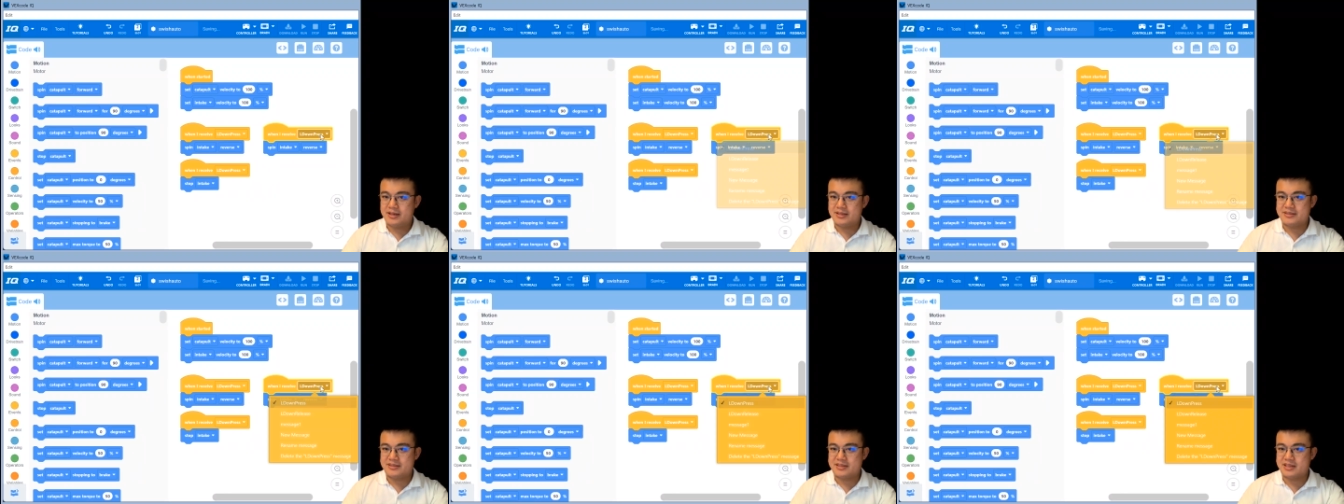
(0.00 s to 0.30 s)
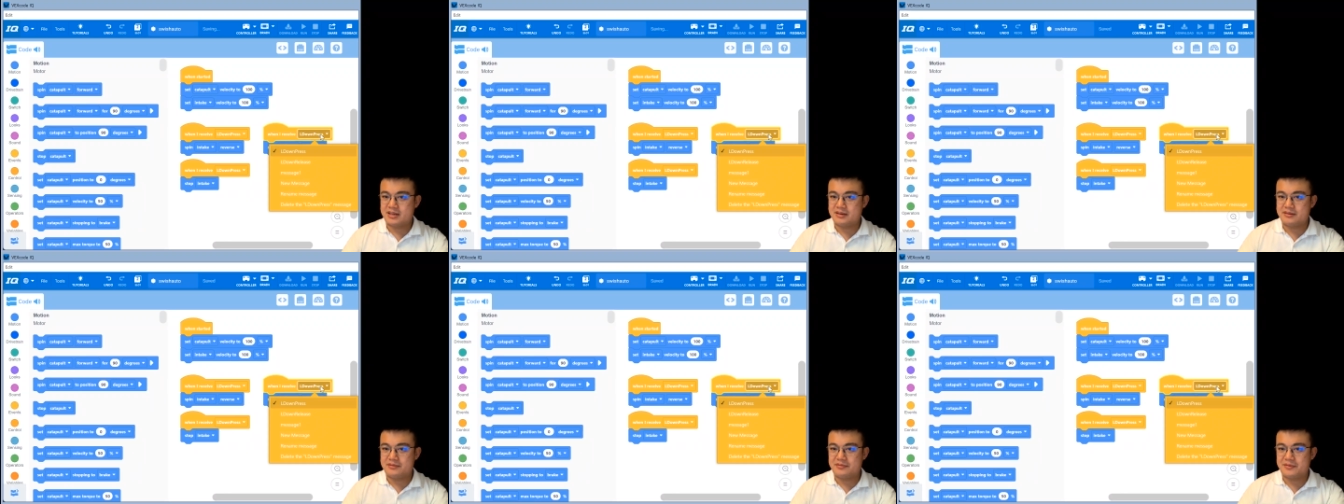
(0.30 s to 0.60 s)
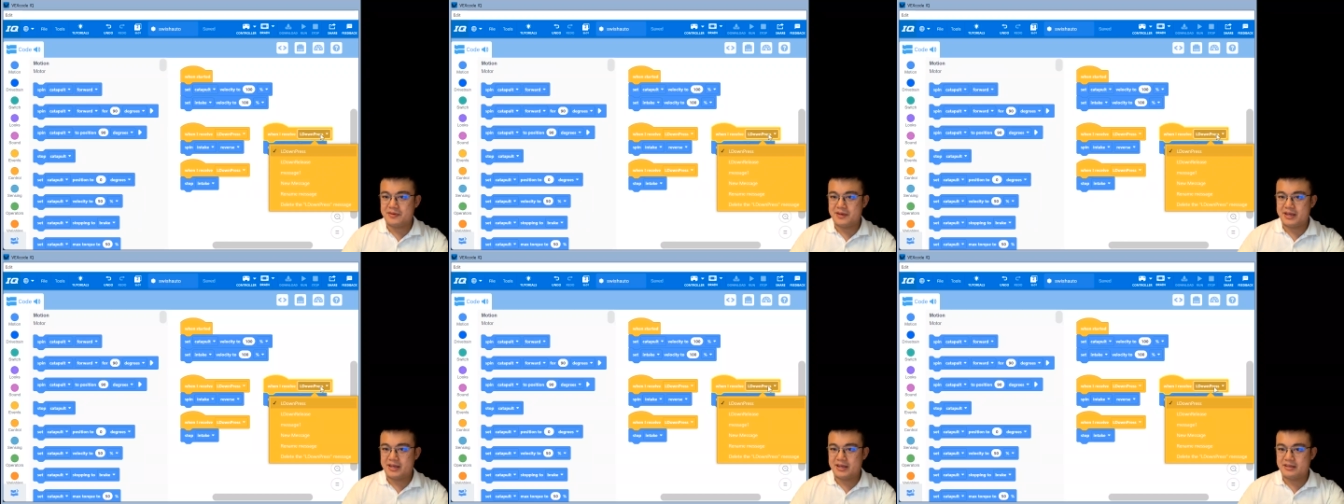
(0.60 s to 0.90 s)
Instead
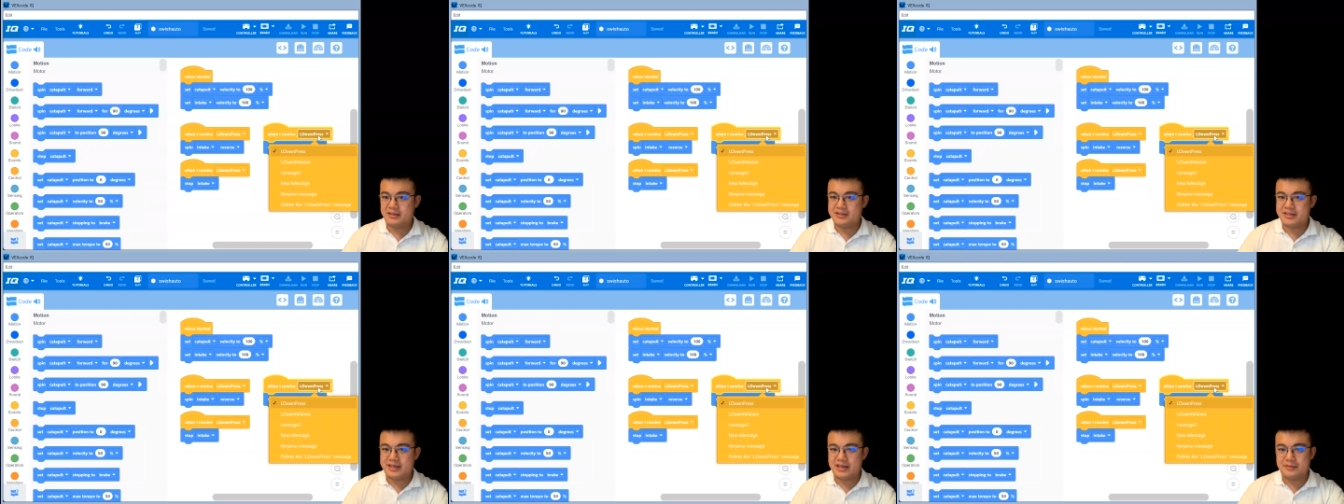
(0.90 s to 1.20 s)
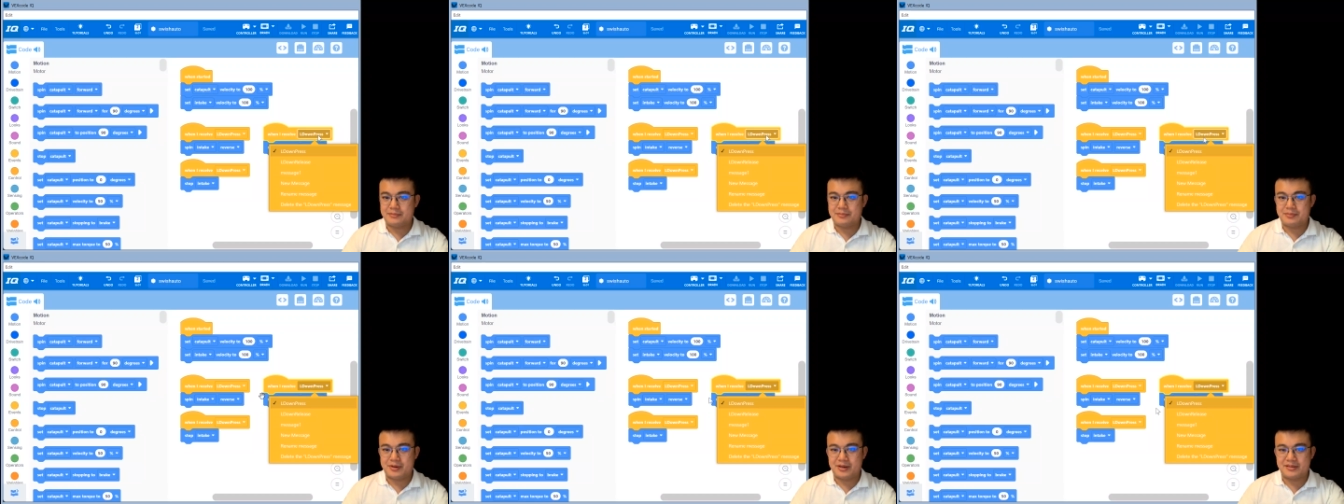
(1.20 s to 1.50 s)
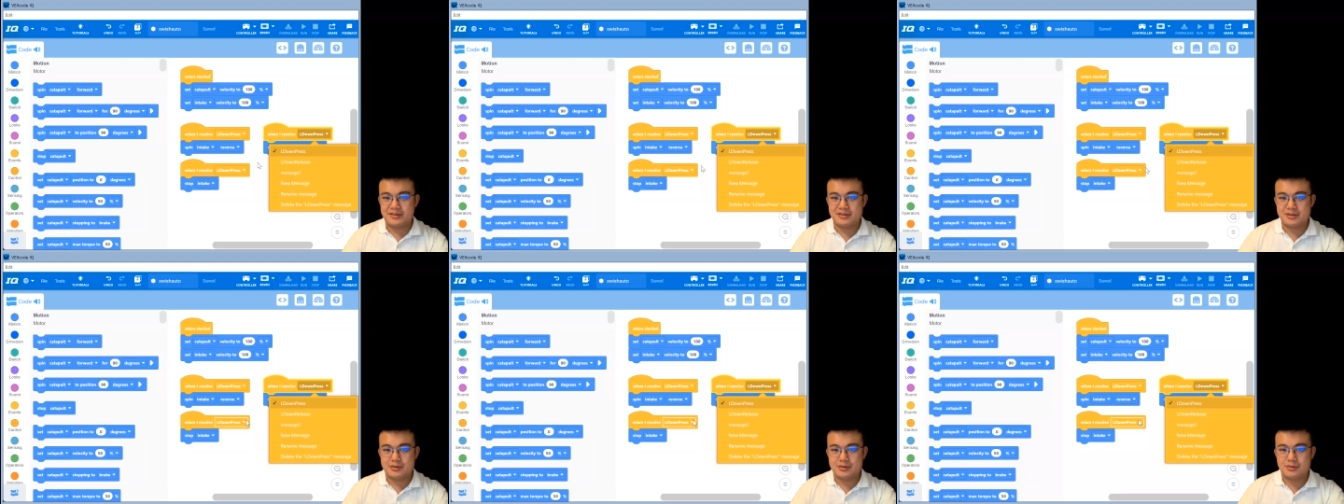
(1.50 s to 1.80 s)
of L down
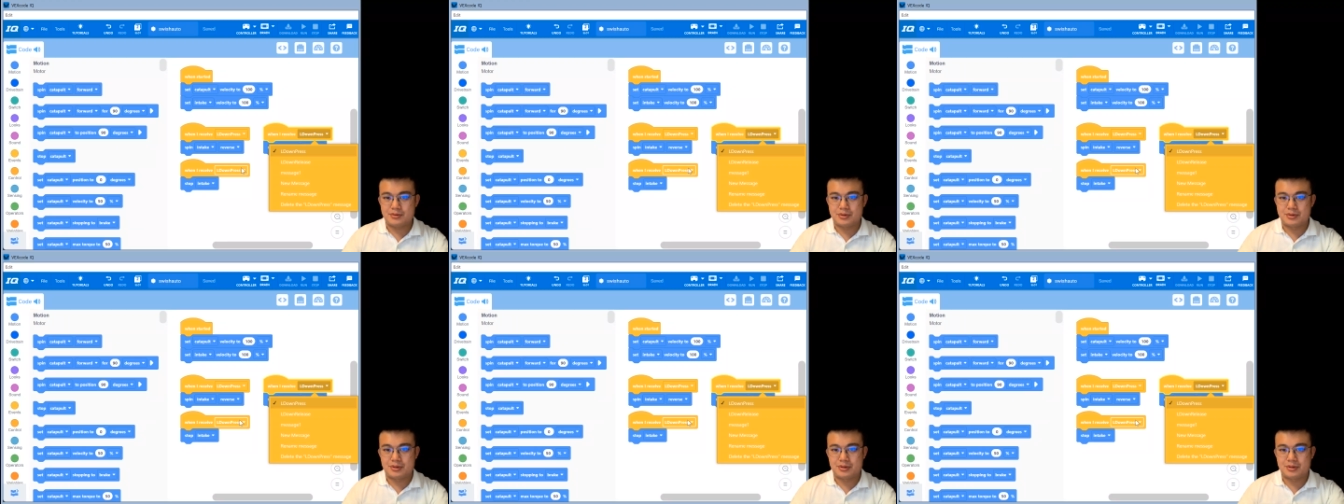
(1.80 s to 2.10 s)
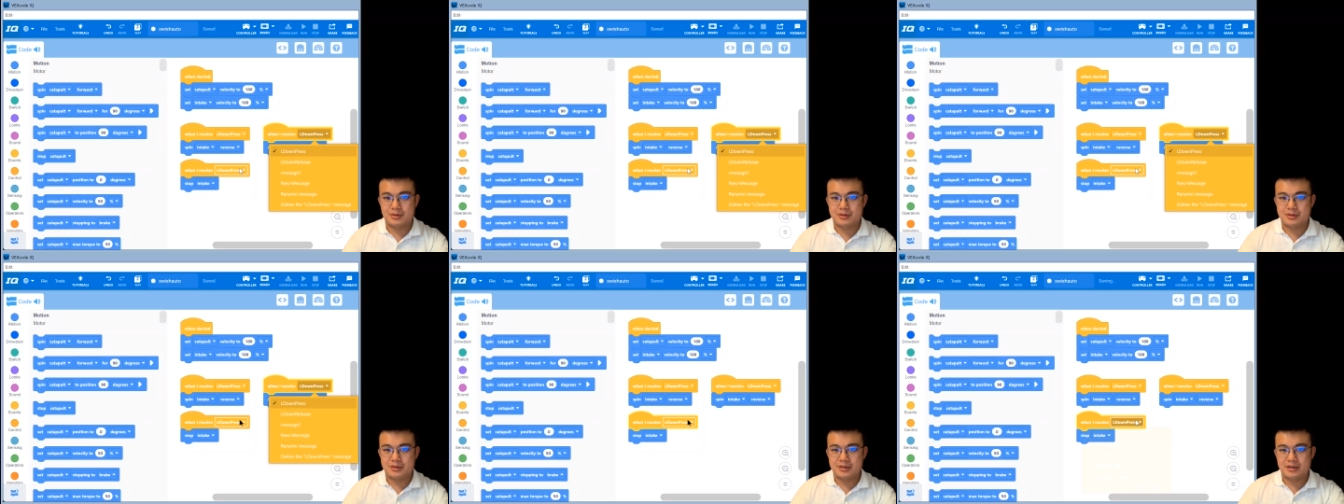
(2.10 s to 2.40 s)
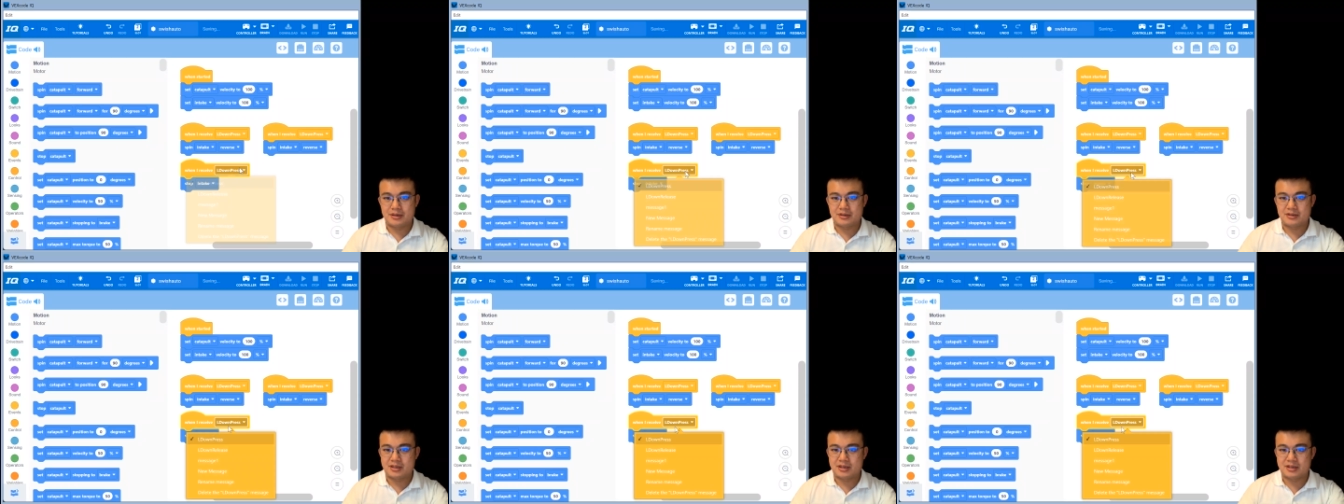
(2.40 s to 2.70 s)
press, oh,
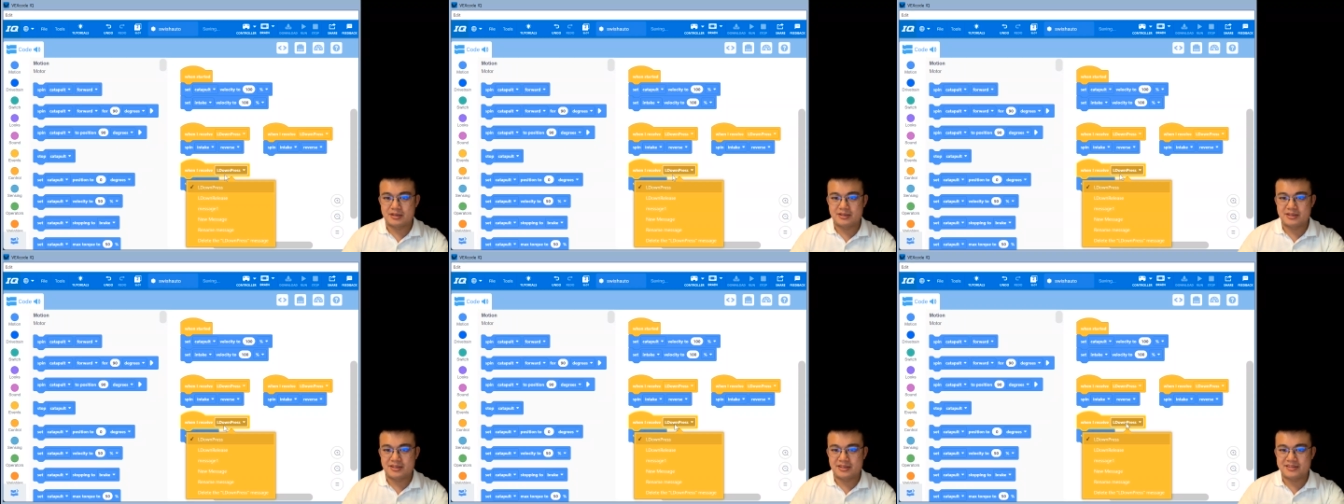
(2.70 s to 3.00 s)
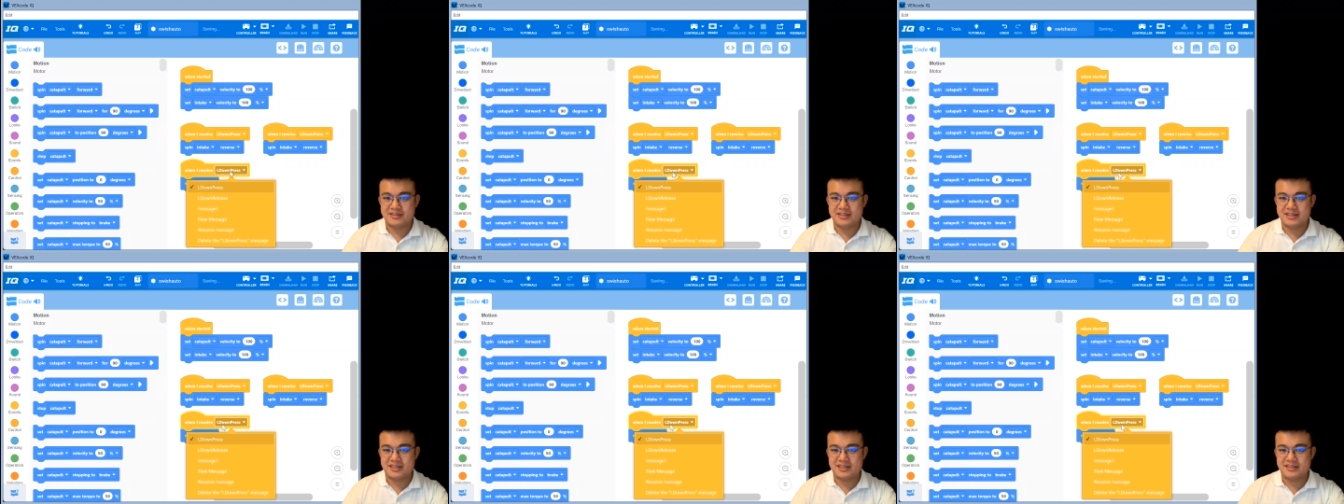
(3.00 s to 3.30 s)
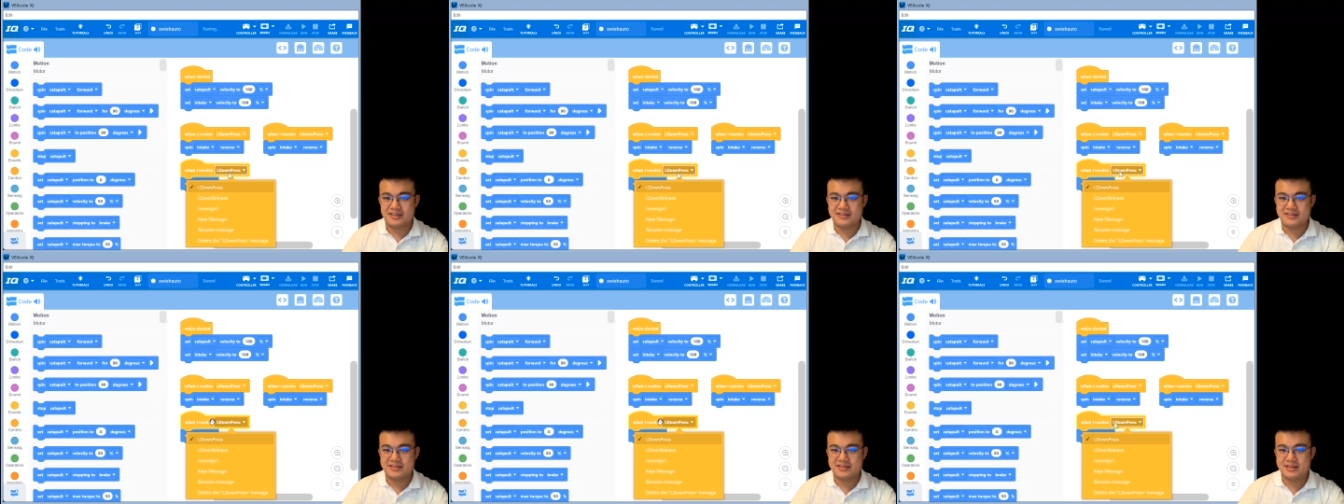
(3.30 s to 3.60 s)
hold on, you see
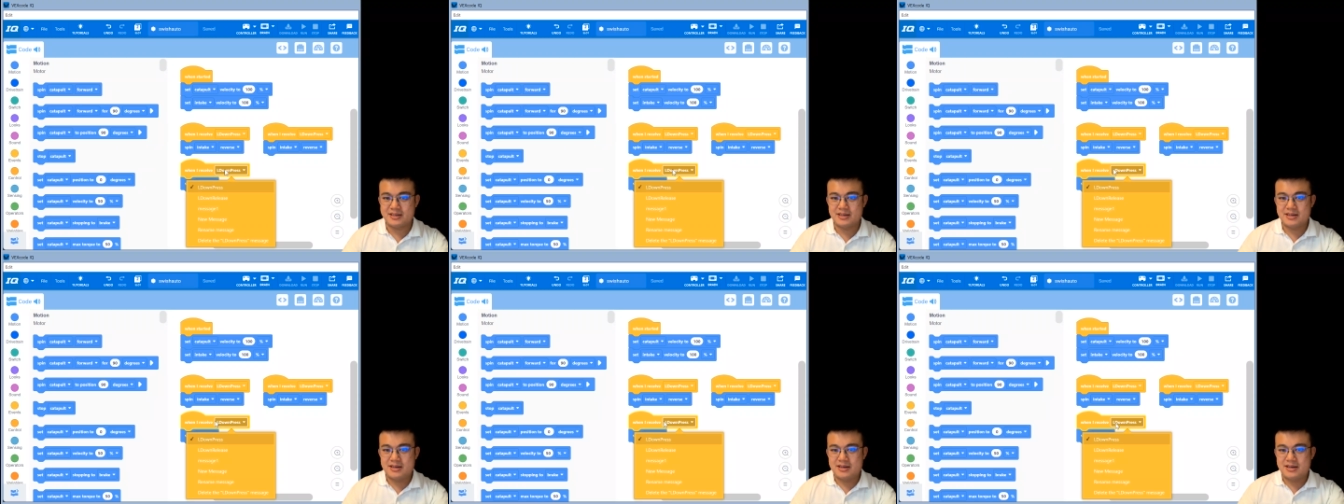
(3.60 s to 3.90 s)
this?